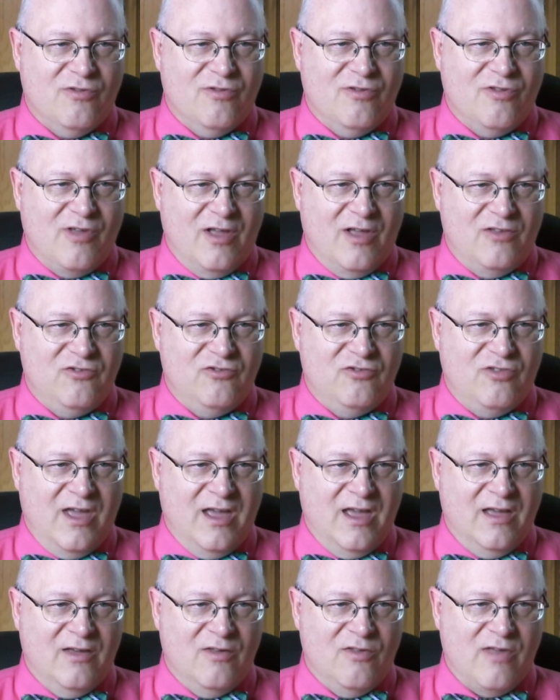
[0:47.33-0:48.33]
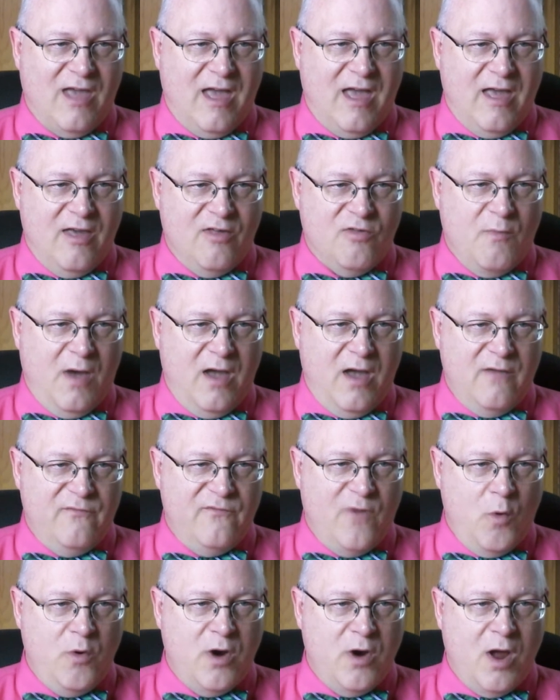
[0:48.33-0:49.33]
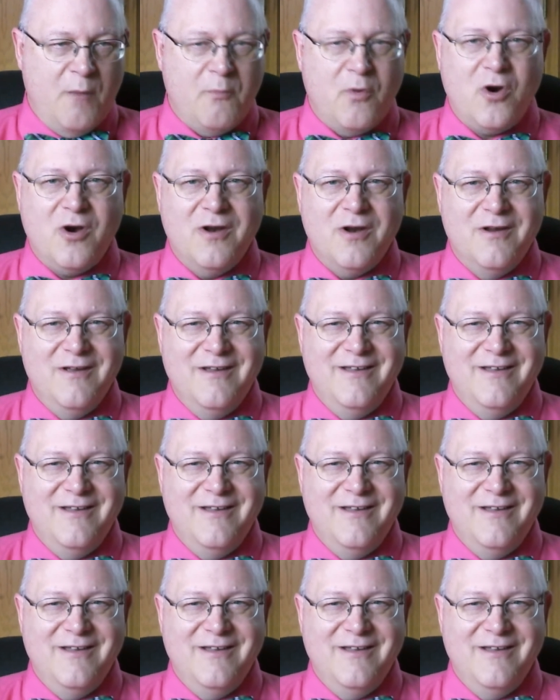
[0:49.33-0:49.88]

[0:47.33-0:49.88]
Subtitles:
such things as my phone number.